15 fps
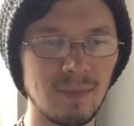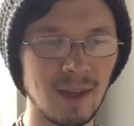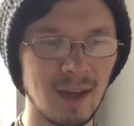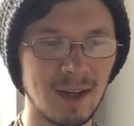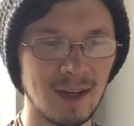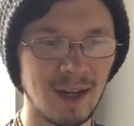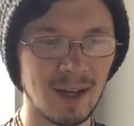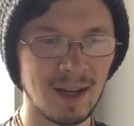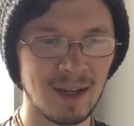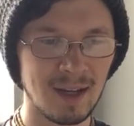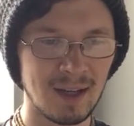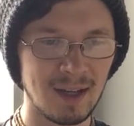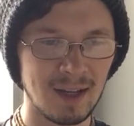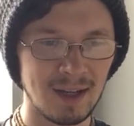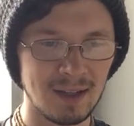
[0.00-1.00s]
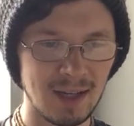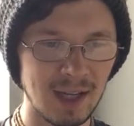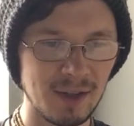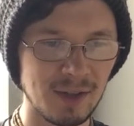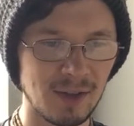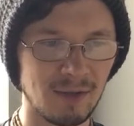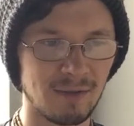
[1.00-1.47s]
and
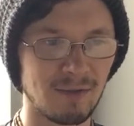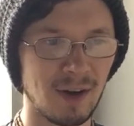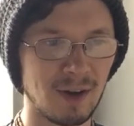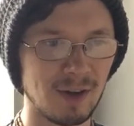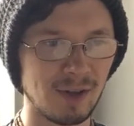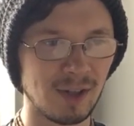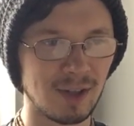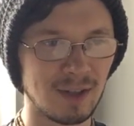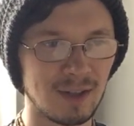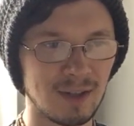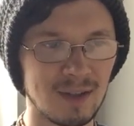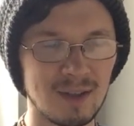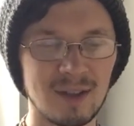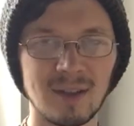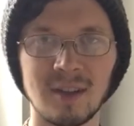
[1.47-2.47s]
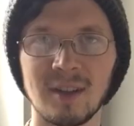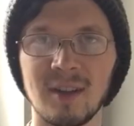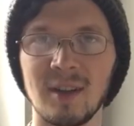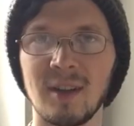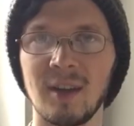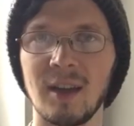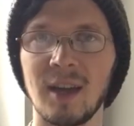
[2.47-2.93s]
nature functions
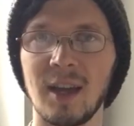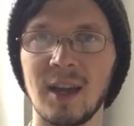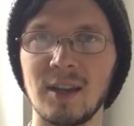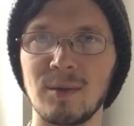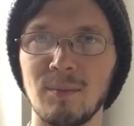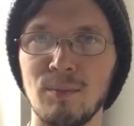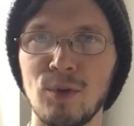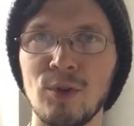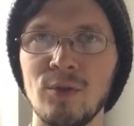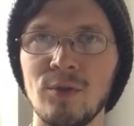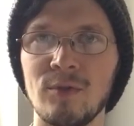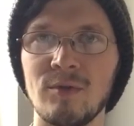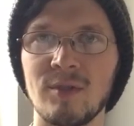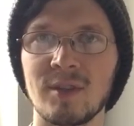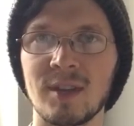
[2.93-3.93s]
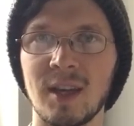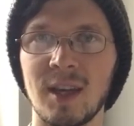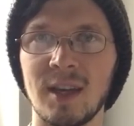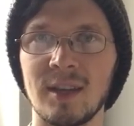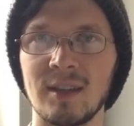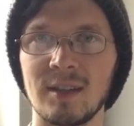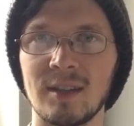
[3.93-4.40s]
and moves
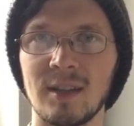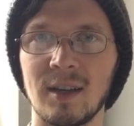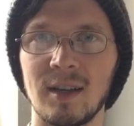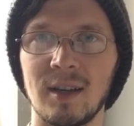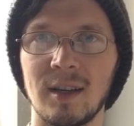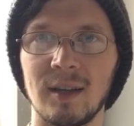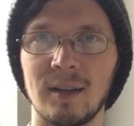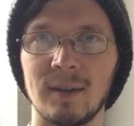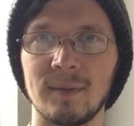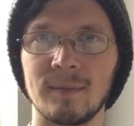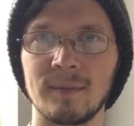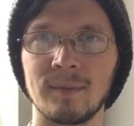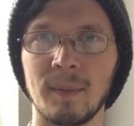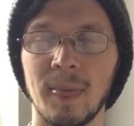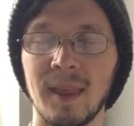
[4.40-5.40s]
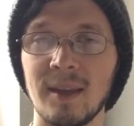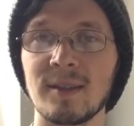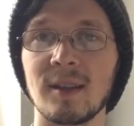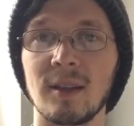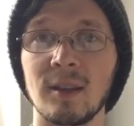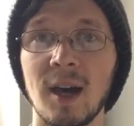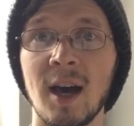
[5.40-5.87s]
and is
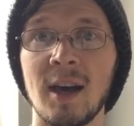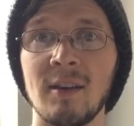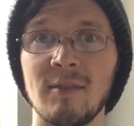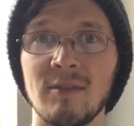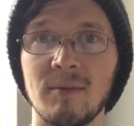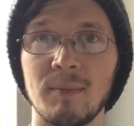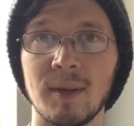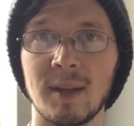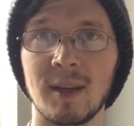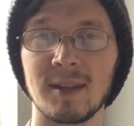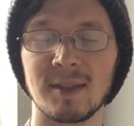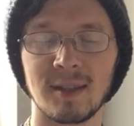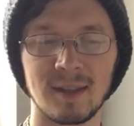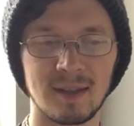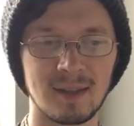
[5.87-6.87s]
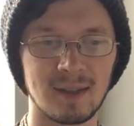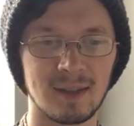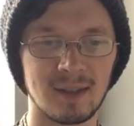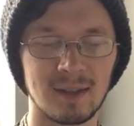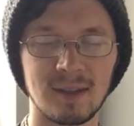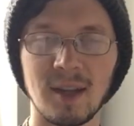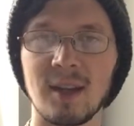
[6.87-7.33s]
alive because it is
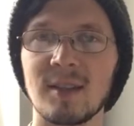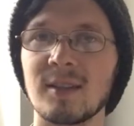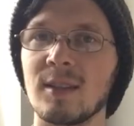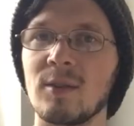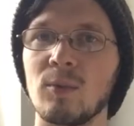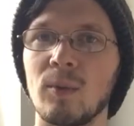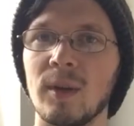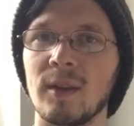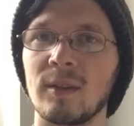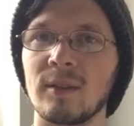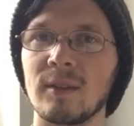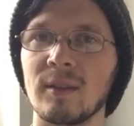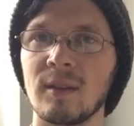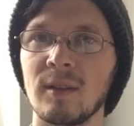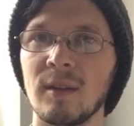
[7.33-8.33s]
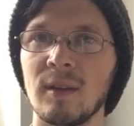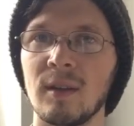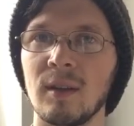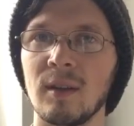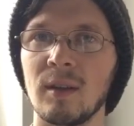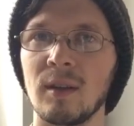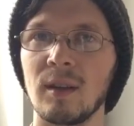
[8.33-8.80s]
dusted with
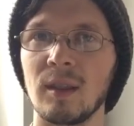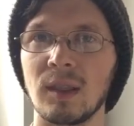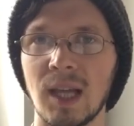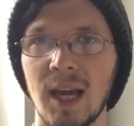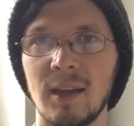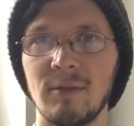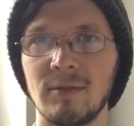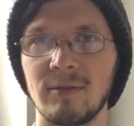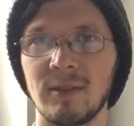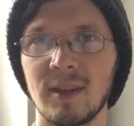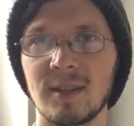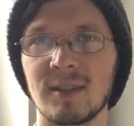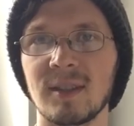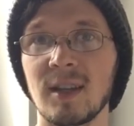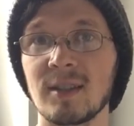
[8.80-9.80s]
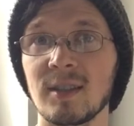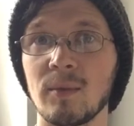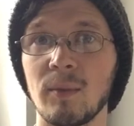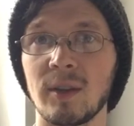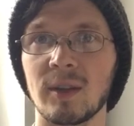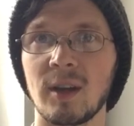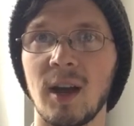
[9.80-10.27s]
life. It's dusted
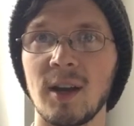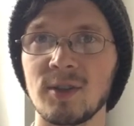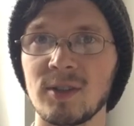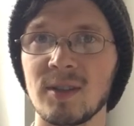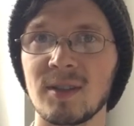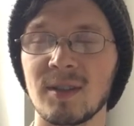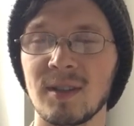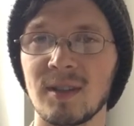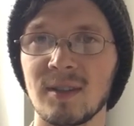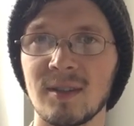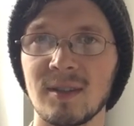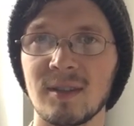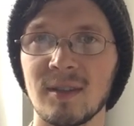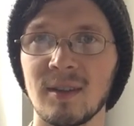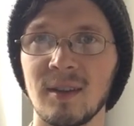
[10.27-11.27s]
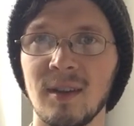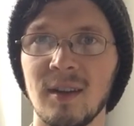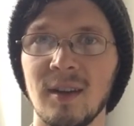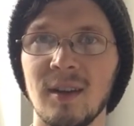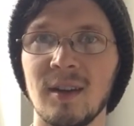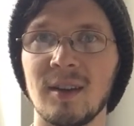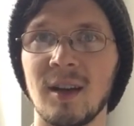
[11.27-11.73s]
with consciousness,
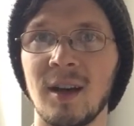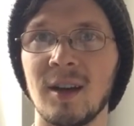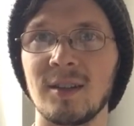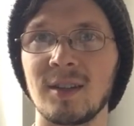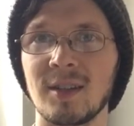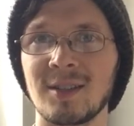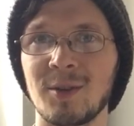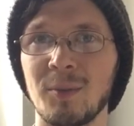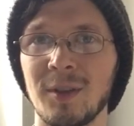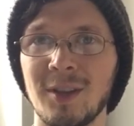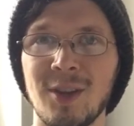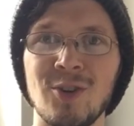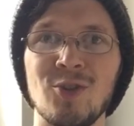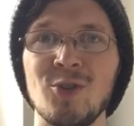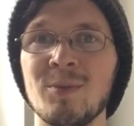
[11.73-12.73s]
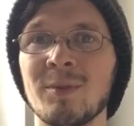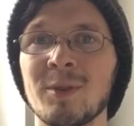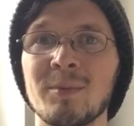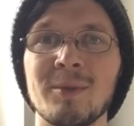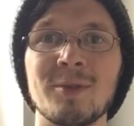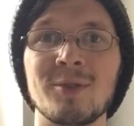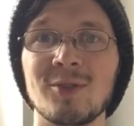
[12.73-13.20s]
dusted with
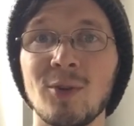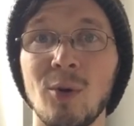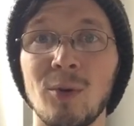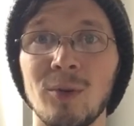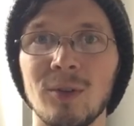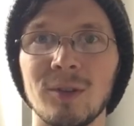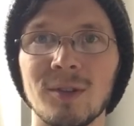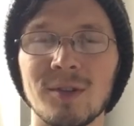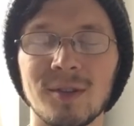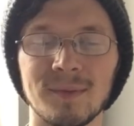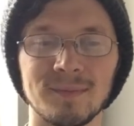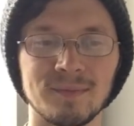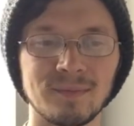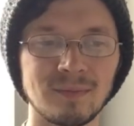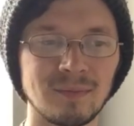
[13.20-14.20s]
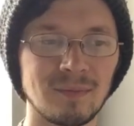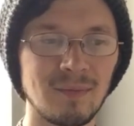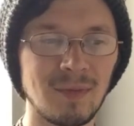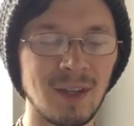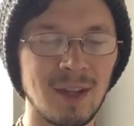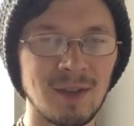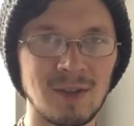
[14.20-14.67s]
innumerable souls.
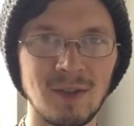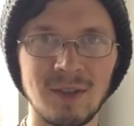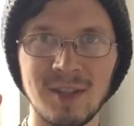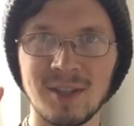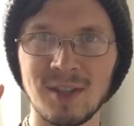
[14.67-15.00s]
And so these